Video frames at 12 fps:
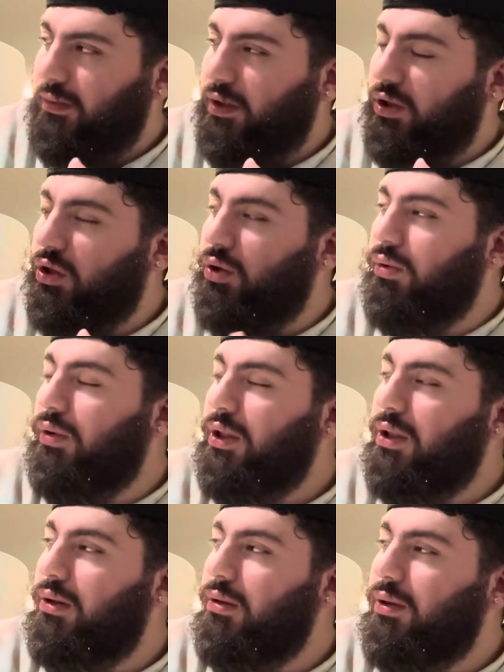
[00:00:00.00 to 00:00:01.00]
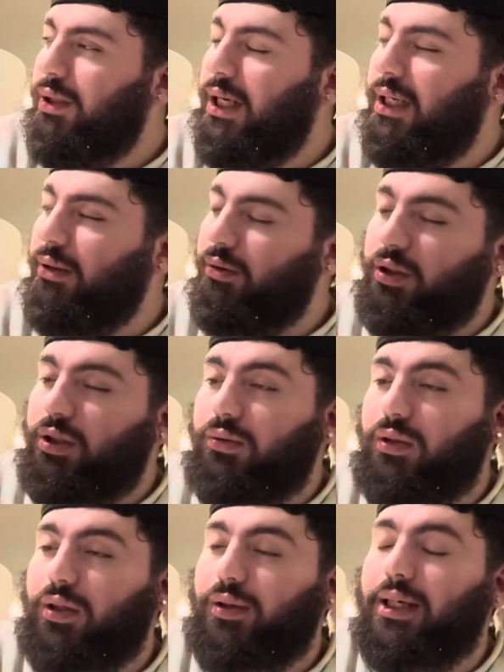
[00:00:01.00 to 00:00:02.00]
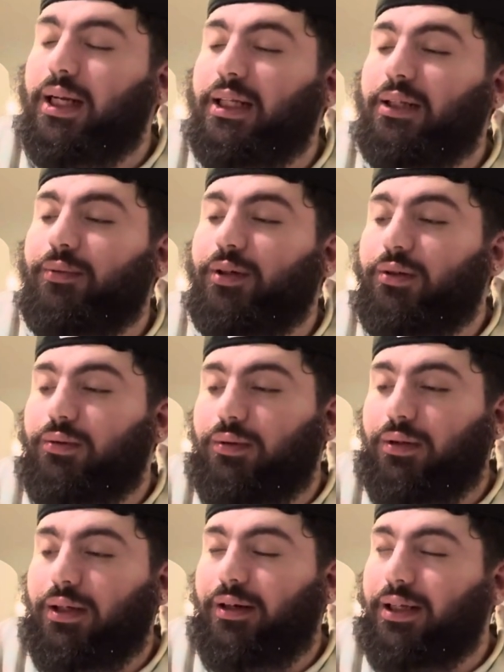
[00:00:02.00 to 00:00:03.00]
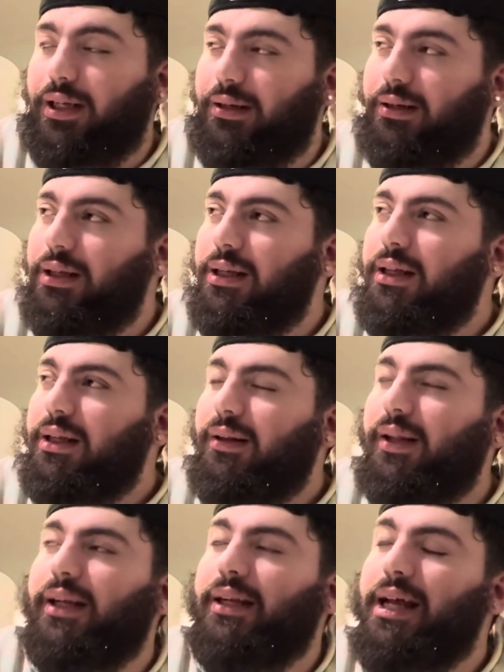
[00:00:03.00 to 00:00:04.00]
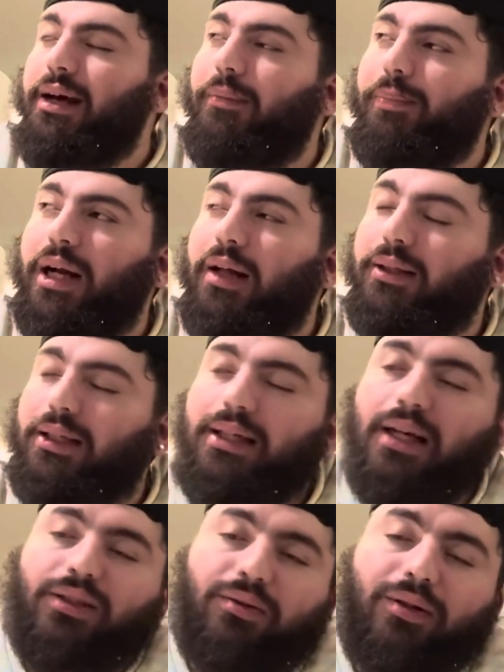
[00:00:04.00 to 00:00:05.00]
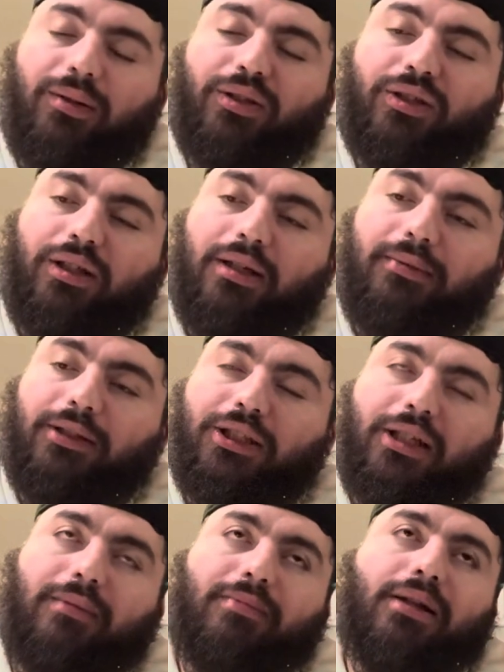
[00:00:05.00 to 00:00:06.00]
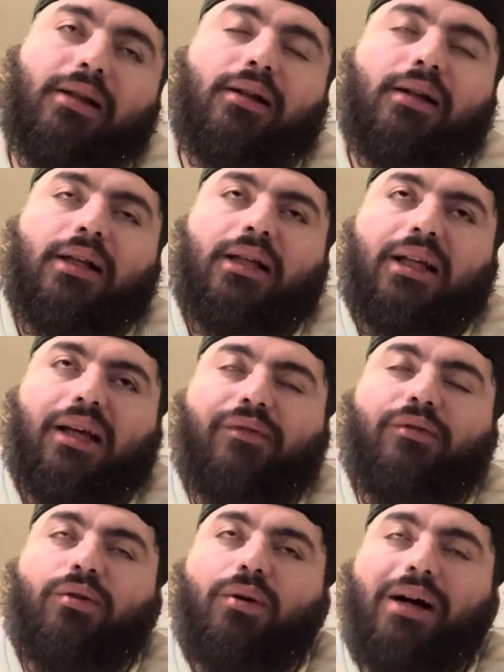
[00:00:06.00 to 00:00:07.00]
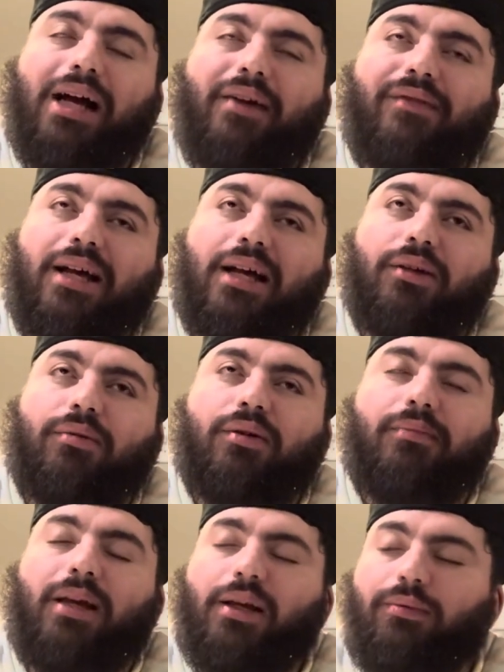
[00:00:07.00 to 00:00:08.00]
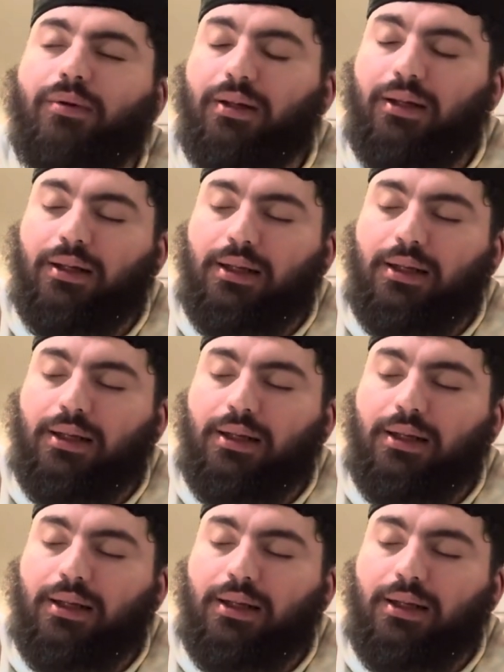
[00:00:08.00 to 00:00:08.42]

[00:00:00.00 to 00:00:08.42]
studio. You gotta go to the studio. You gotta get to record or get, like, now probably you got a studio or his crib and shit. But if you don't have that, you can make one